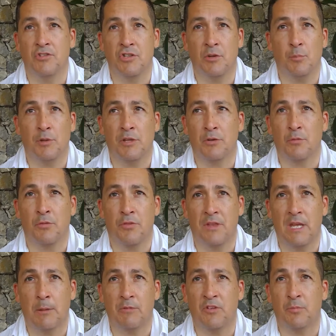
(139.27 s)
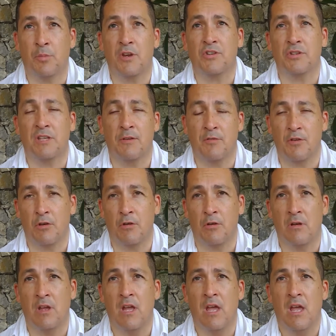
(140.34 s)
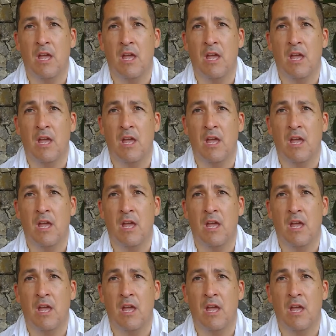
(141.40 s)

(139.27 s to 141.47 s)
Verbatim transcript: geopolitical themes, especially if you're,